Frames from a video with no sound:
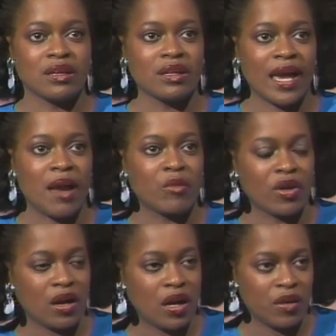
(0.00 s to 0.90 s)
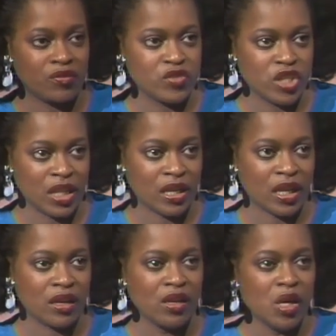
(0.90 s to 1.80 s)
the glamour of
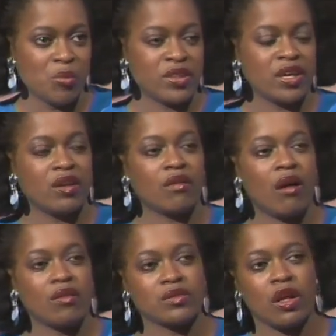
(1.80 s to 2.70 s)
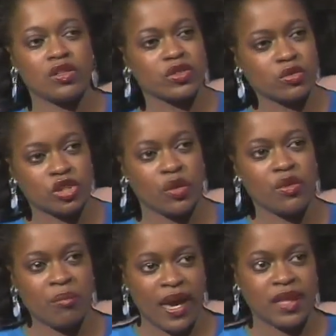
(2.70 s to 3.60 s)
cheating, but they don't also show
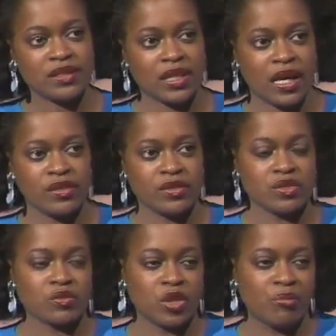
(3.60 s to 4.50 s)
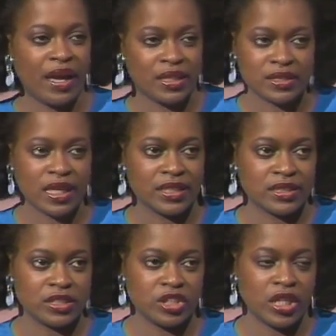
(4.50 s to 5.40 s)
the bad side. There's a real bad side
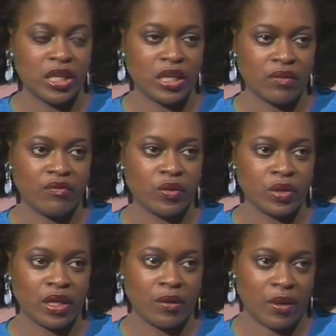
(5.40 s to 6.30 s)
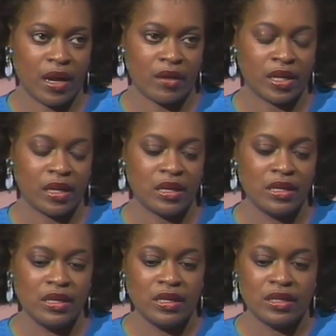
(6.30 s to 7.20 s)
to cheating and fooling around. And
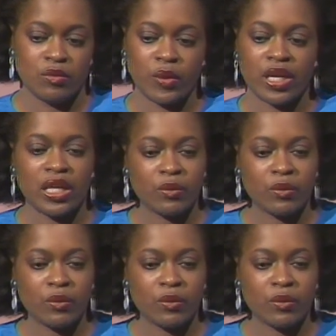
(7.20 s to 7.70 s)
when